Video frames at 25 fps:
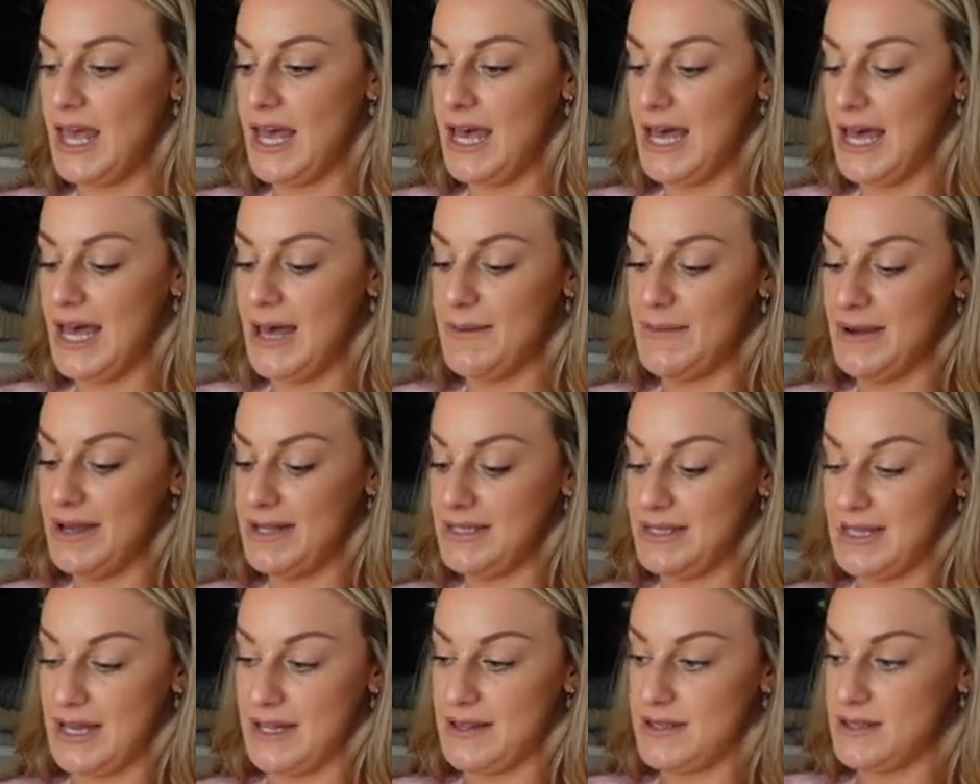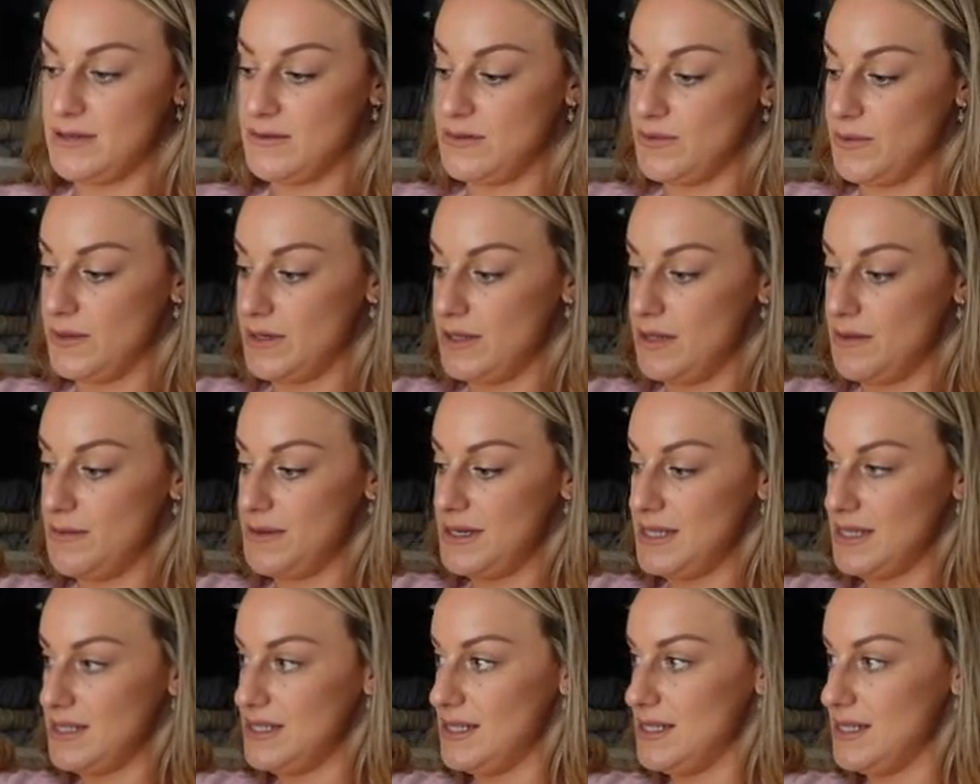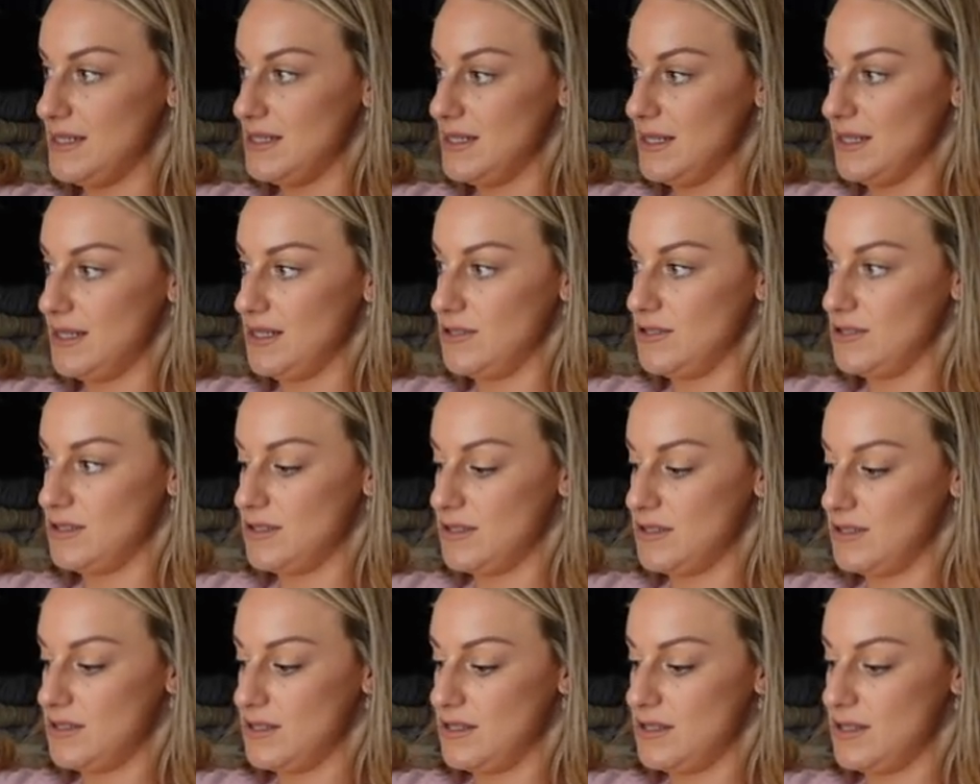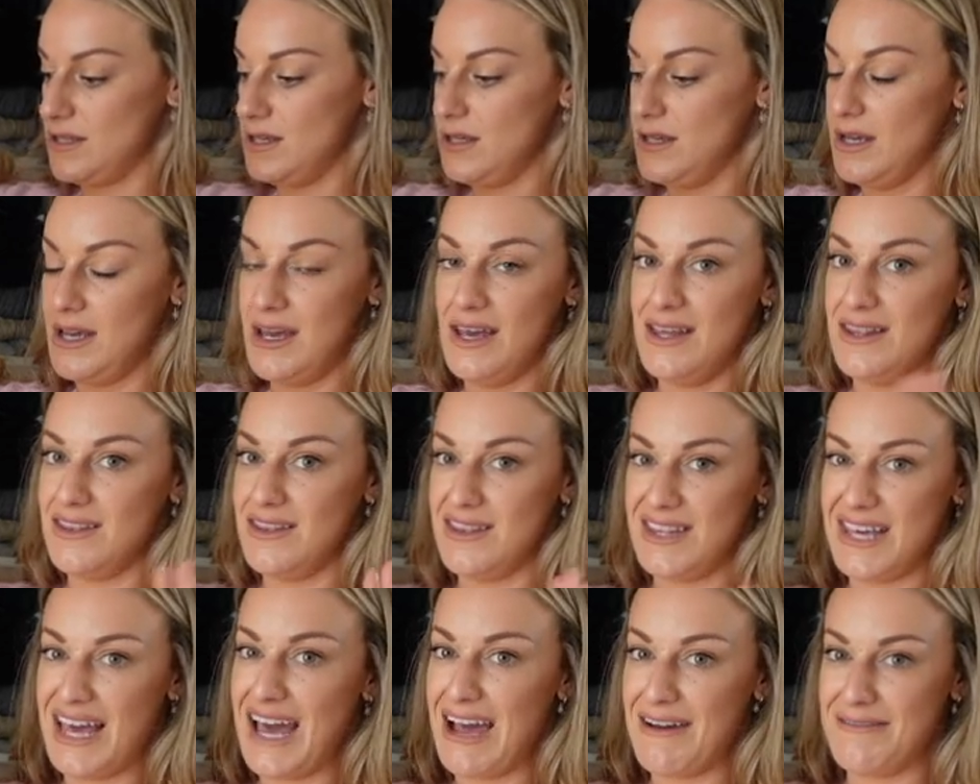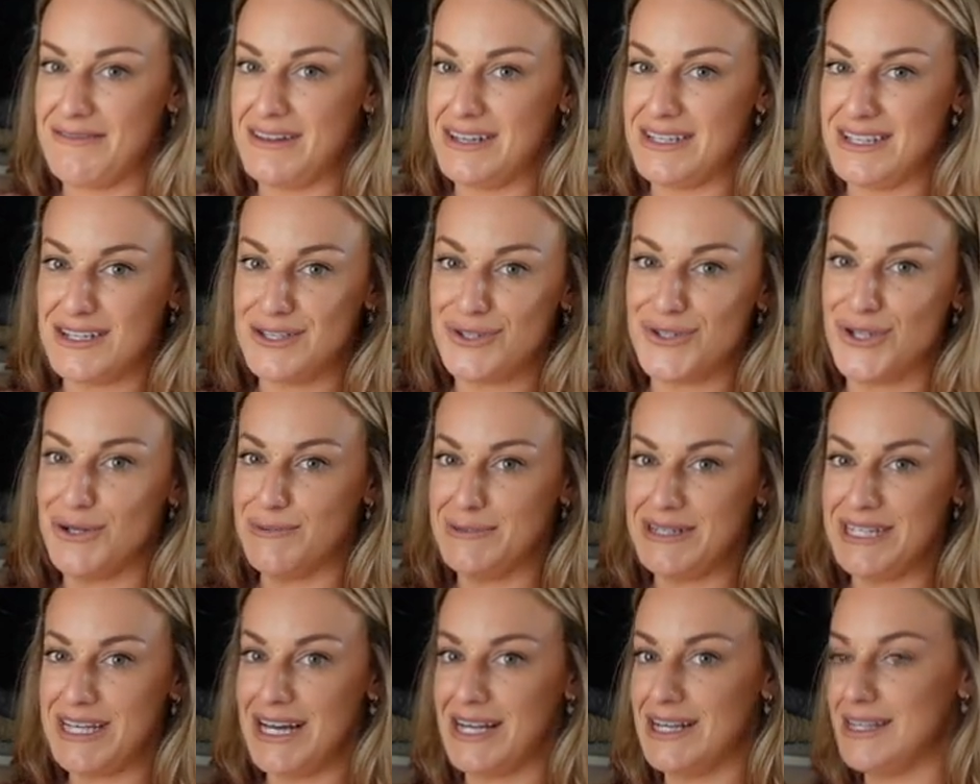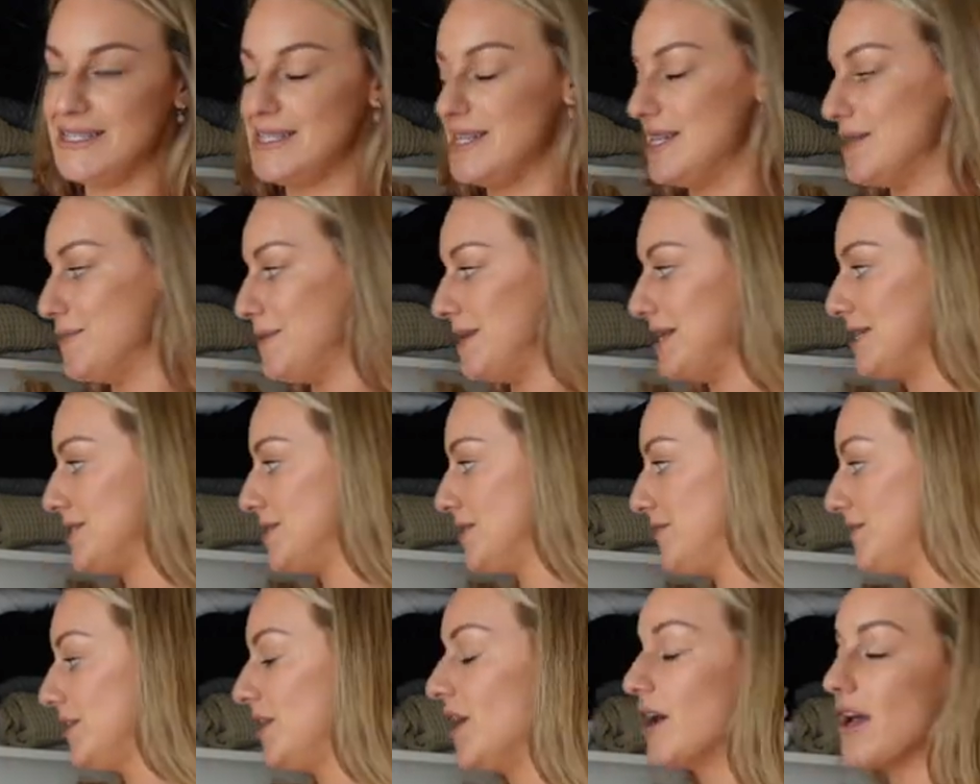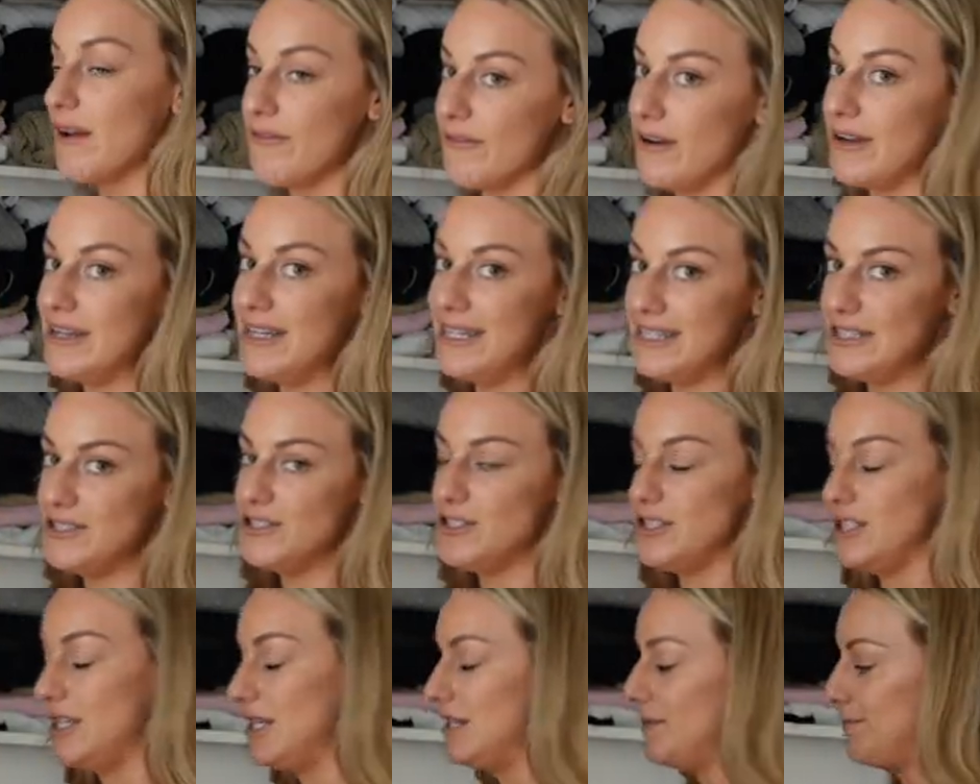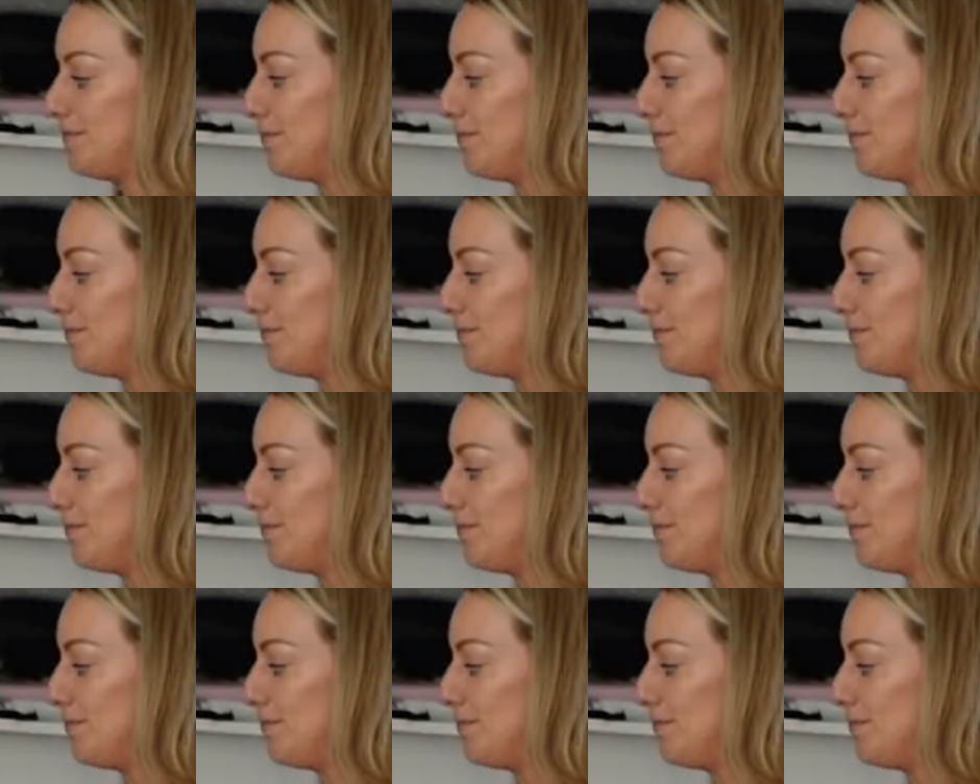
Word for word: Um, and yeah, this was one of the pieces and I just they have this in so many colours at the minute. So if you're looking for a linen shirt